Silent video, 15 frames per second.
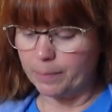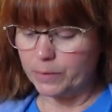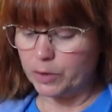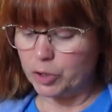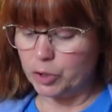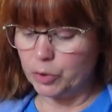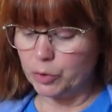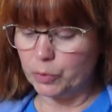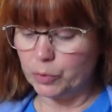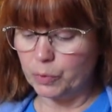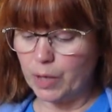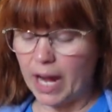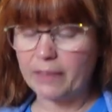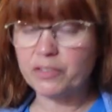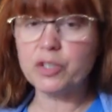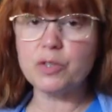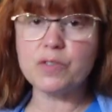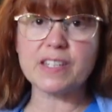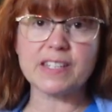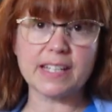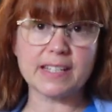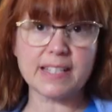you have to
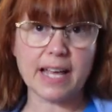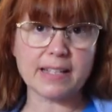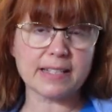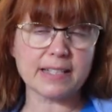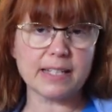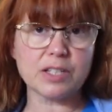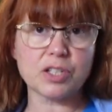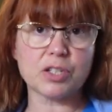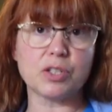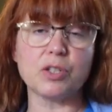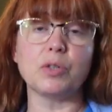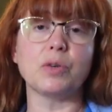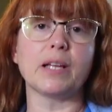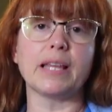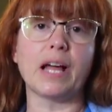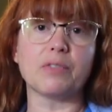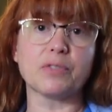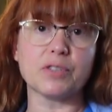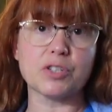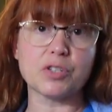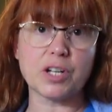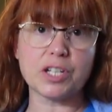use the zigzag stitch to allow
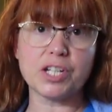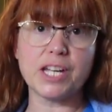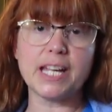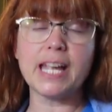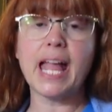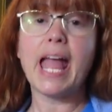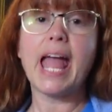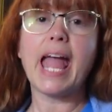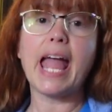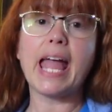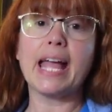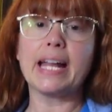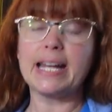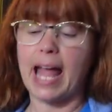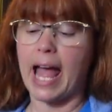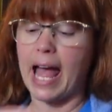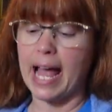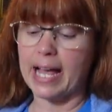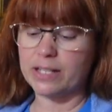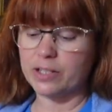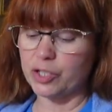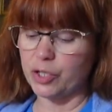for the stretching, and
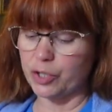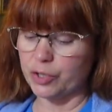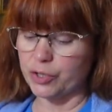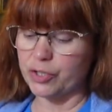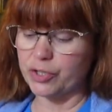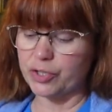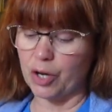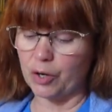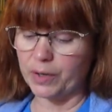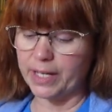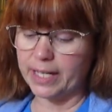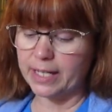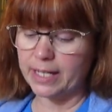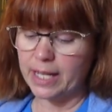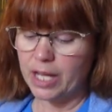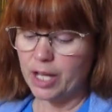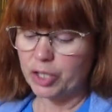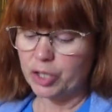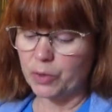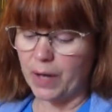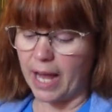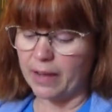as you're sewing
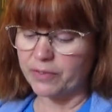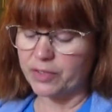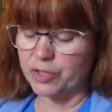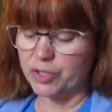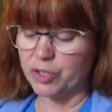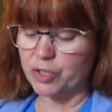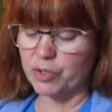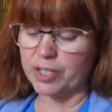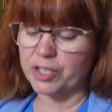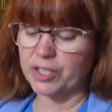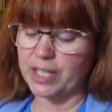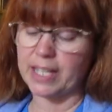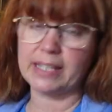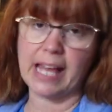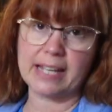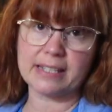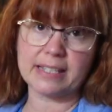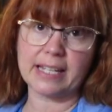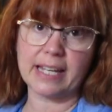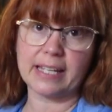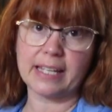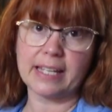you have to stretch the
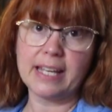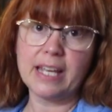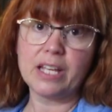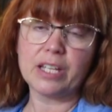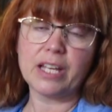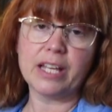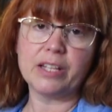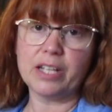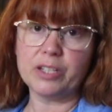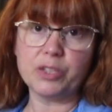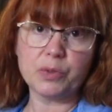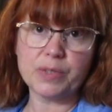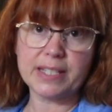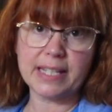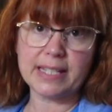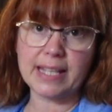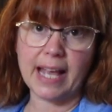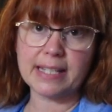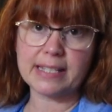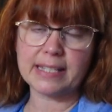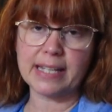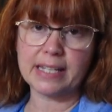elastic and then do a
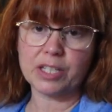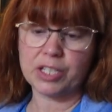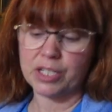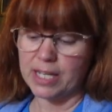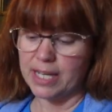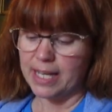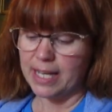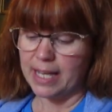zigzag stitch